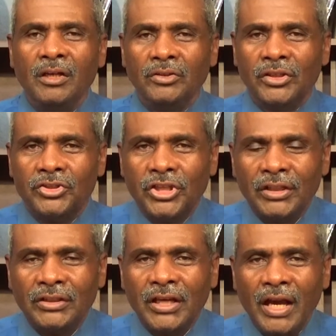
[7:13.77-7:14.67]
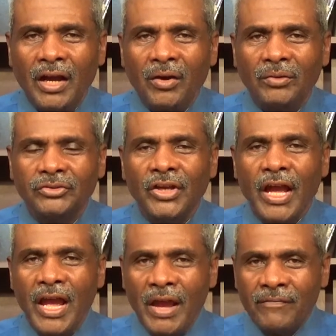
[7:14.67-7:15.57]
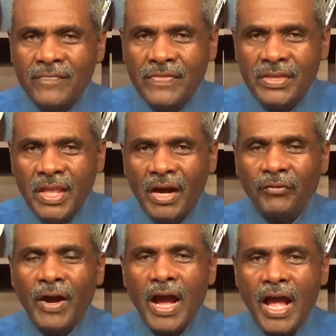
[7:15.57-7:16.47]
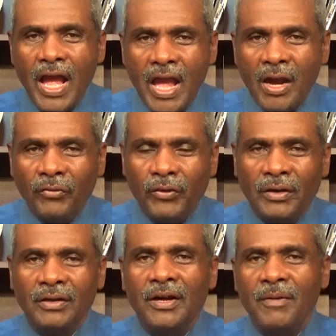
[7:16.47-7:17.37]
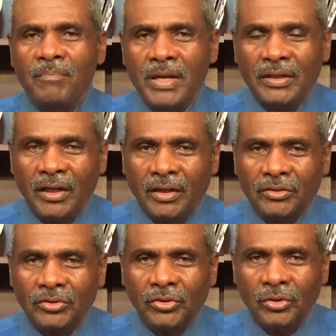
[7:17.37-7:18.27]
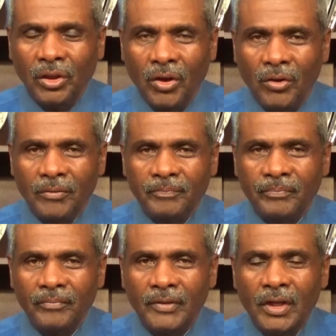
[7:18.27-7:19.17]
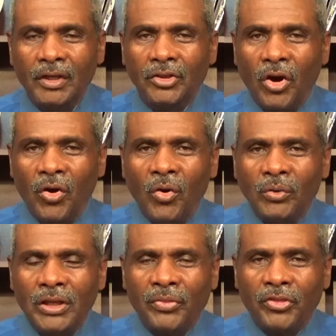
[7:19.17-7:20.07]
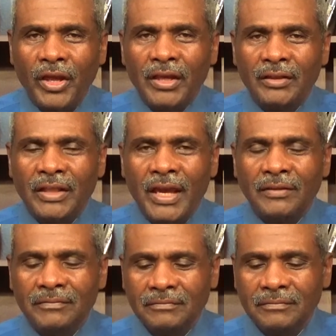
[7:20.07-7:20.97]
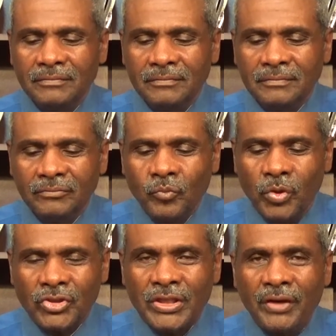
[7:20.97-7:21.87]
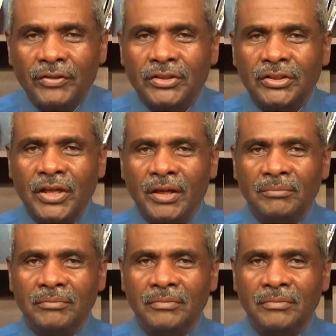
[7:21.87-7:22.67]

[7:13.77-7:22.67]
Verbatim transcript: The Gentiles have never ever been under the law. The only thing that was given to them